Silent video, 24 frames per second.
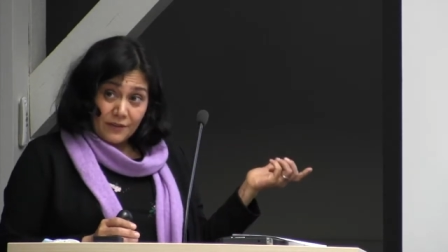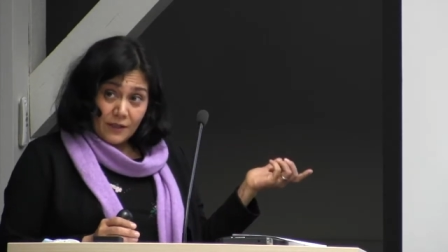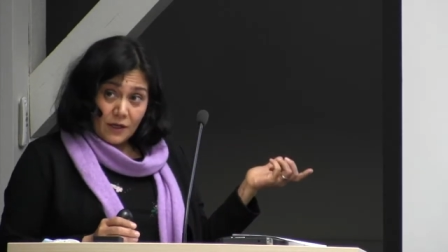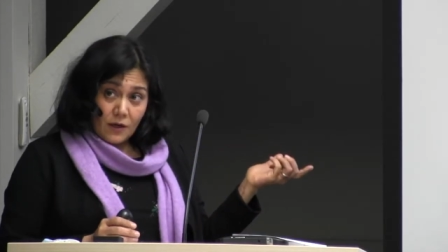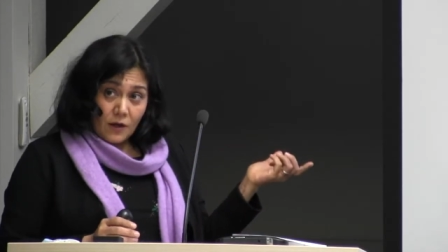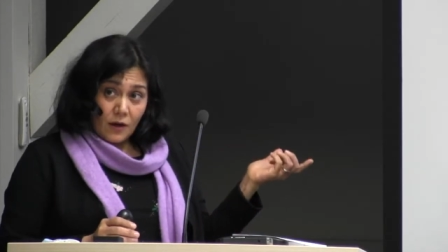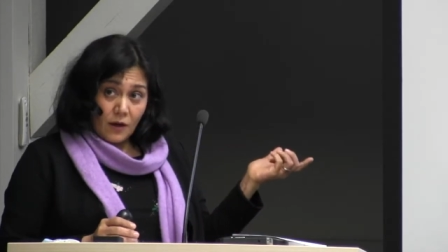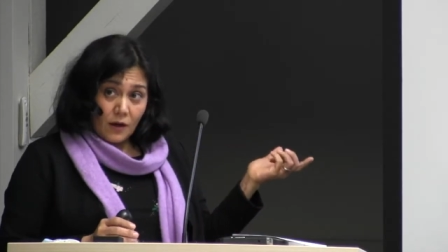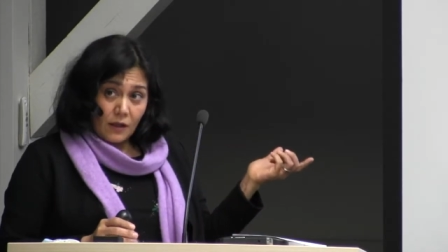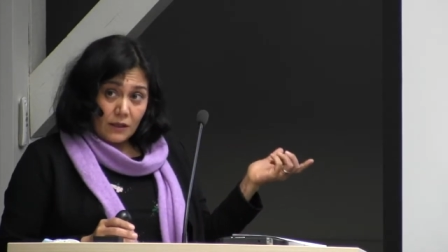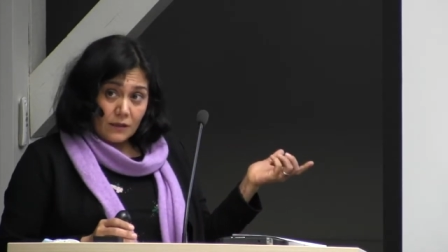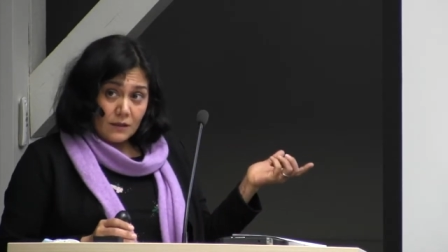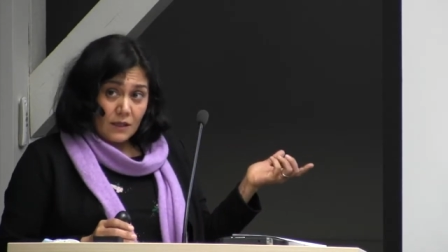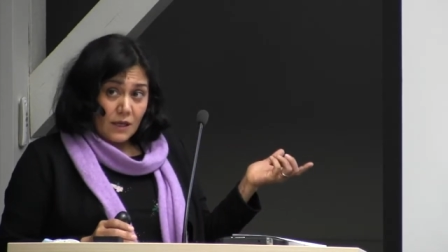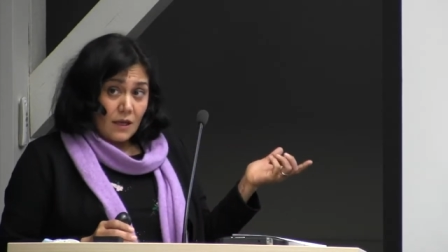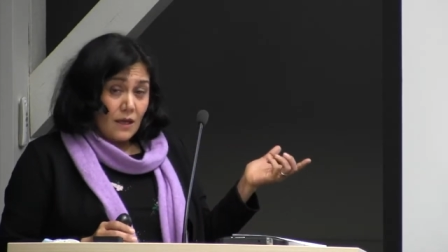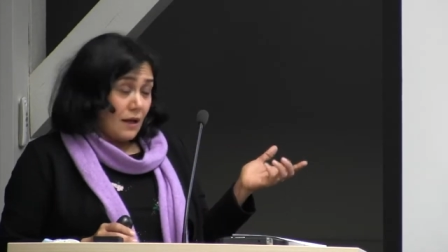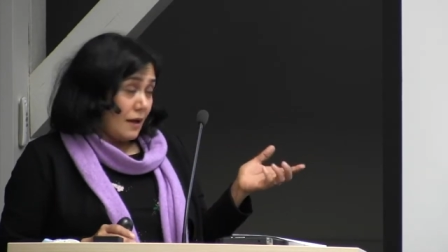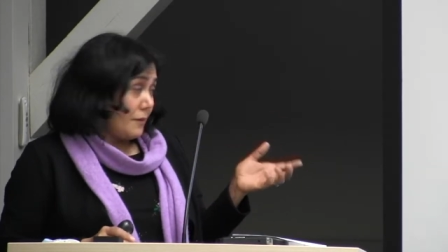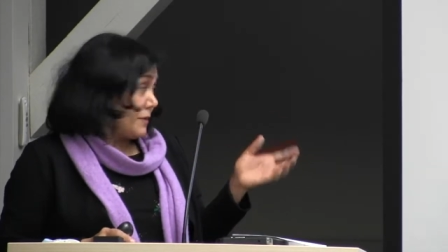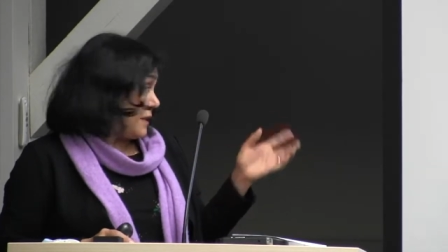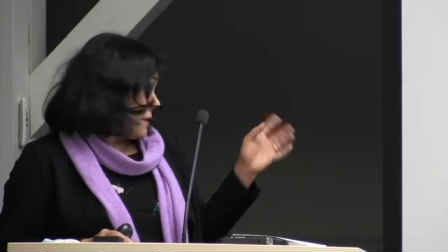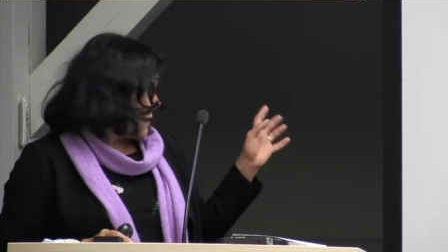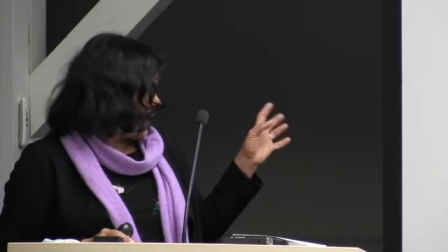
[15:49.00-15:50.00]
difficult.
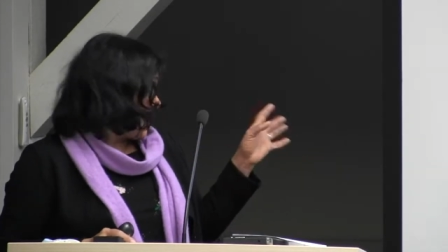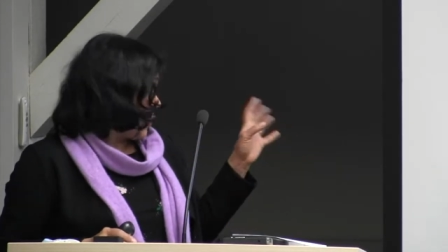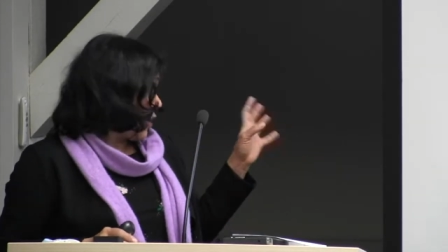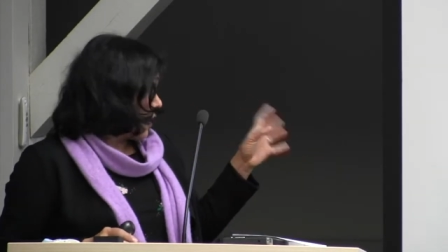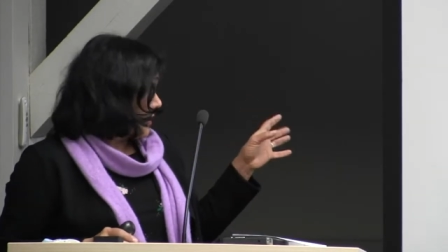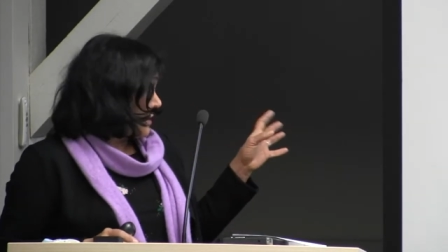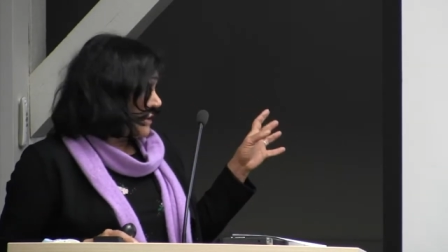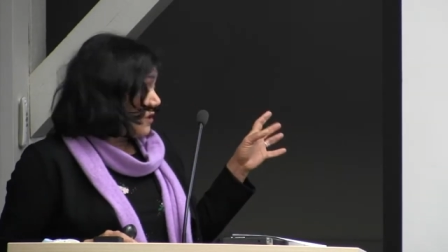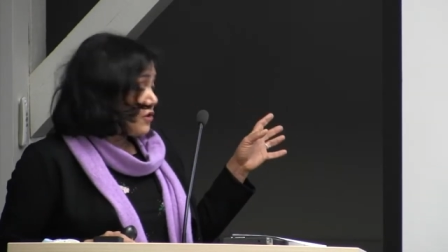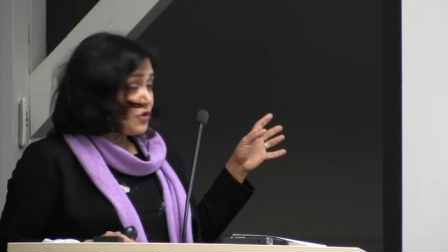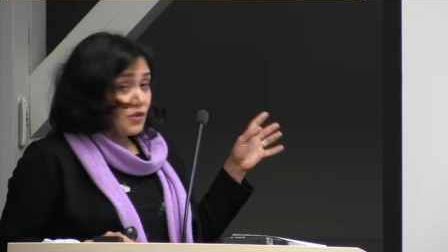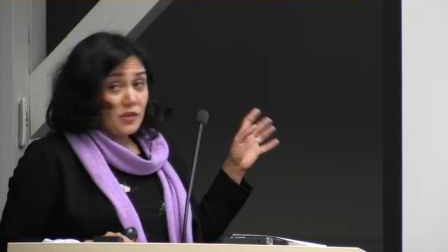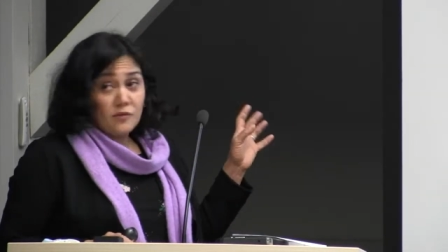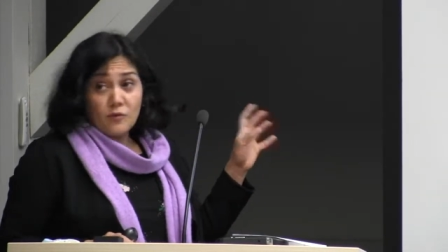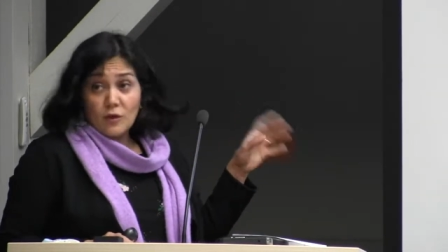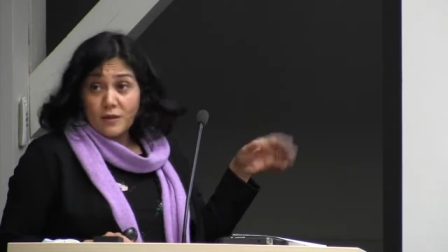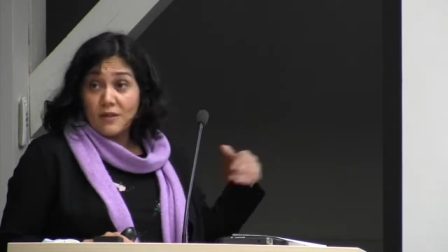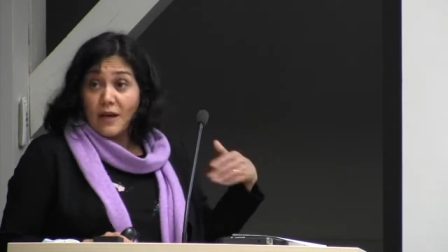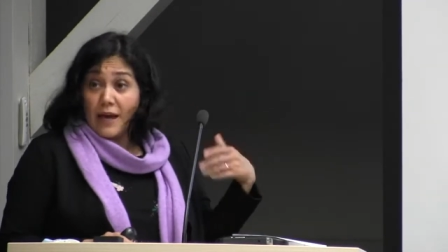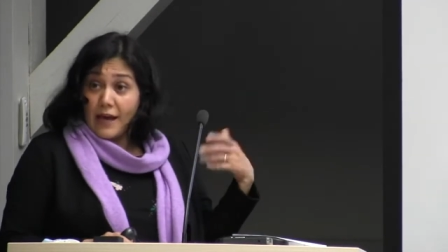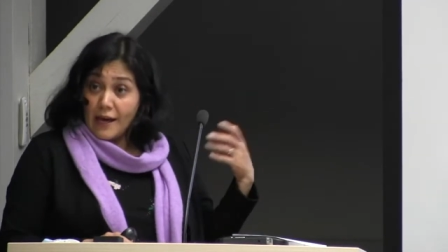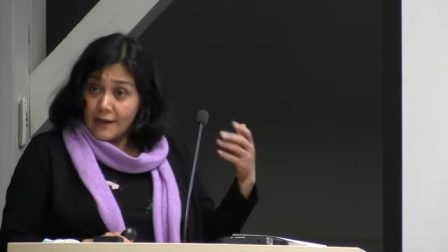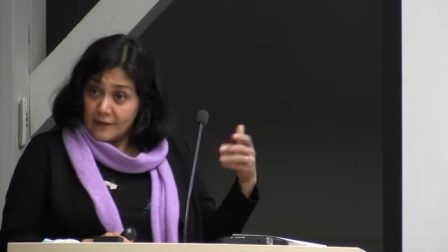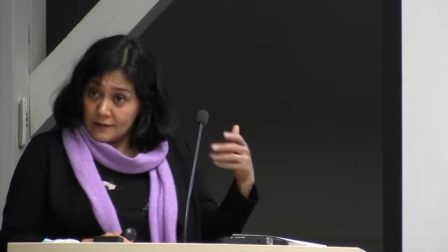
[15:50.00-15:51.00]
I mean, the condition
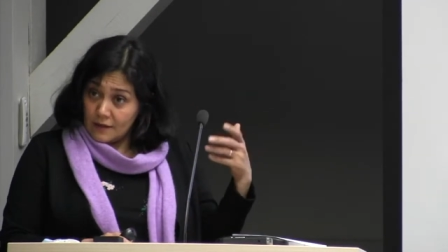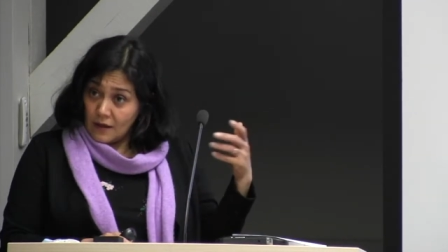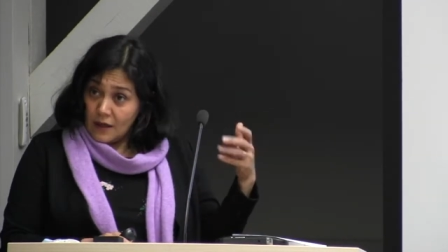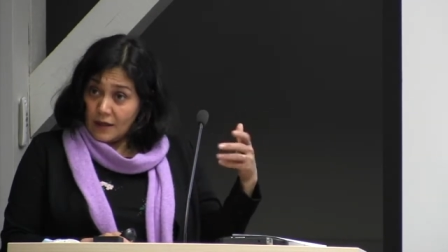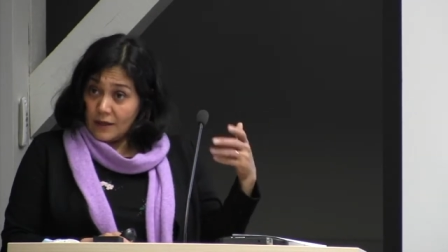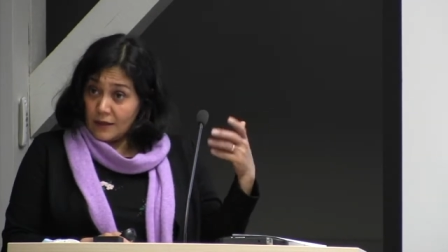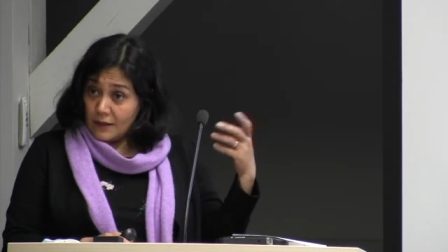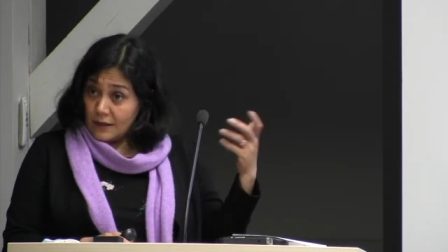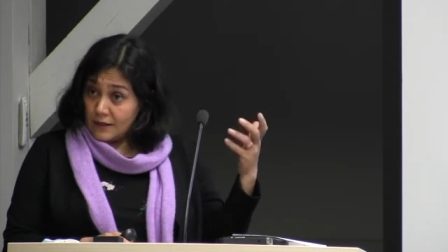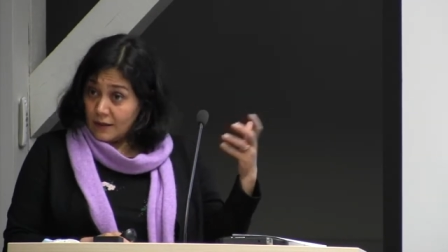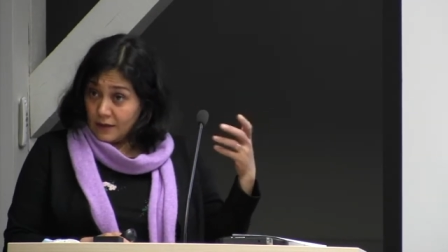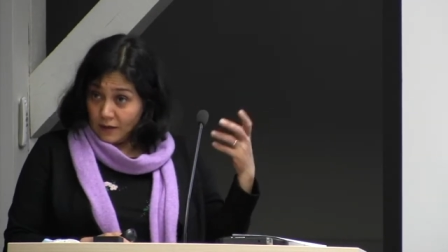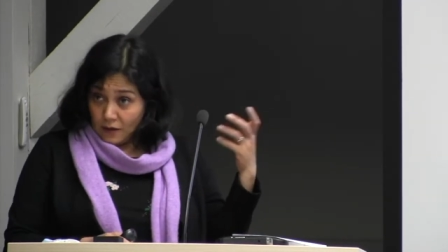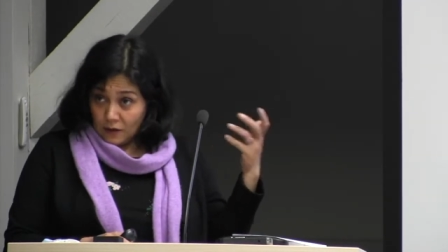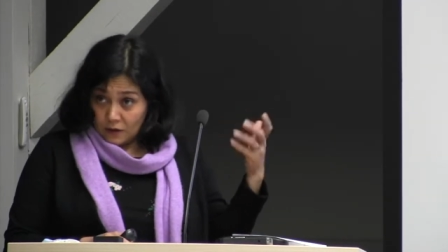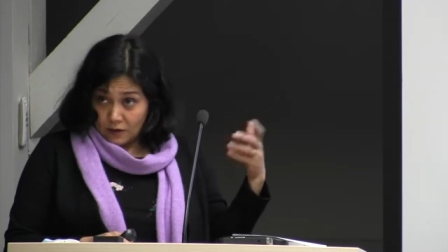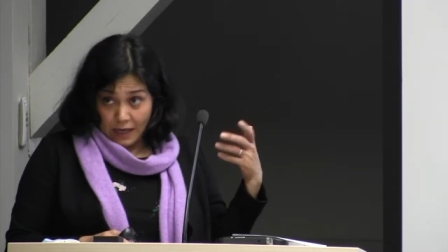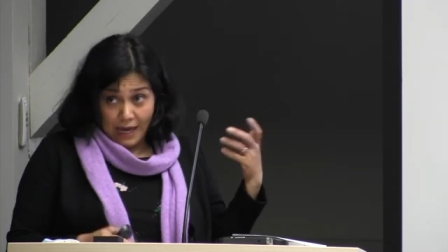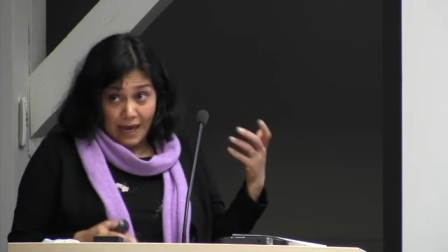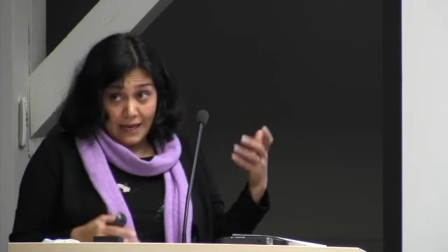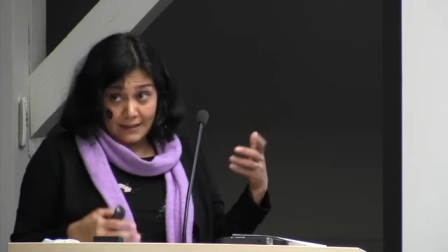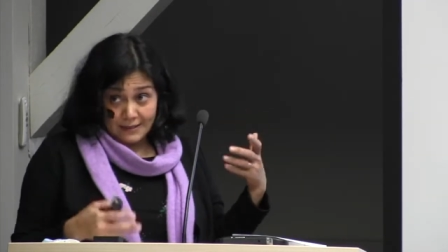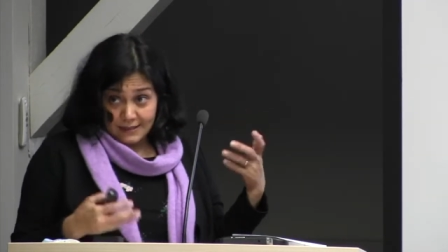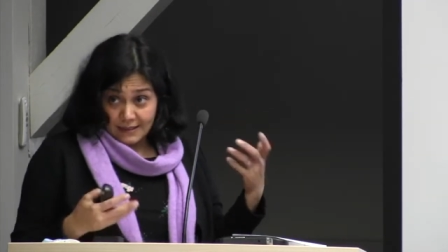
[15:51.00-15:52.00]
was I
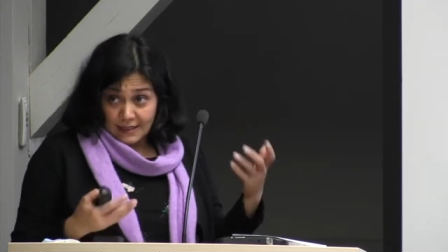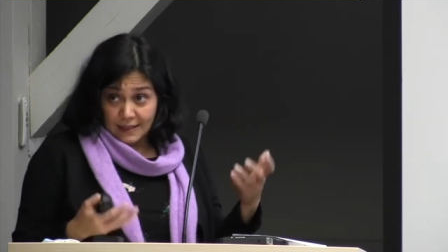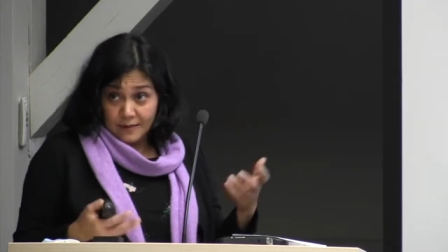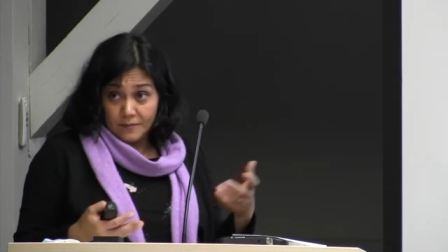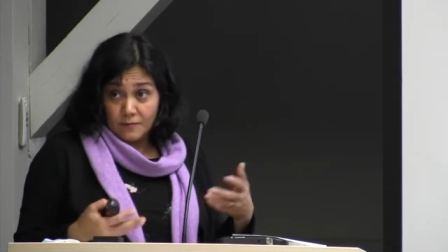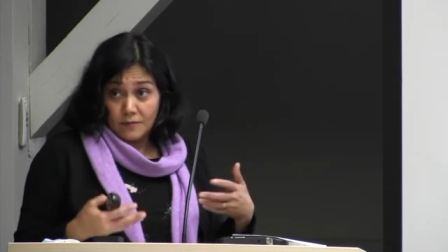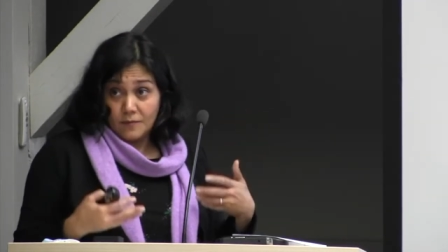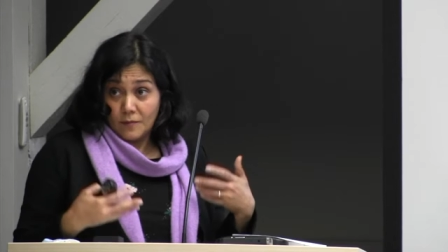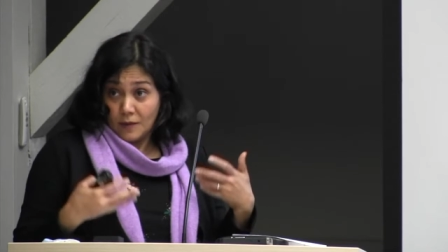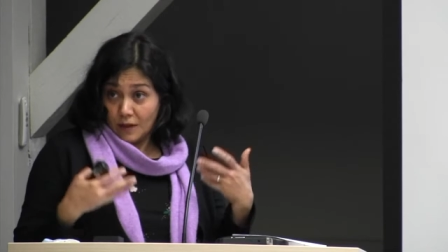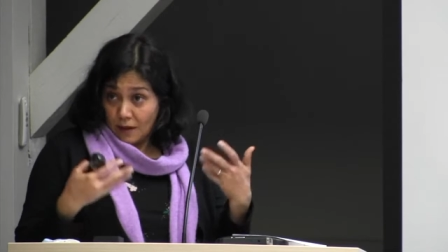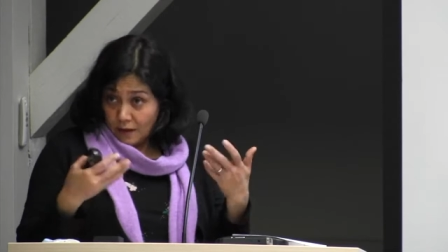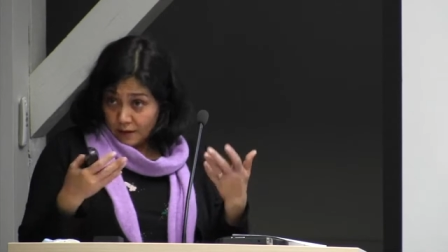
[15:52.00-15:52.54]
asked him,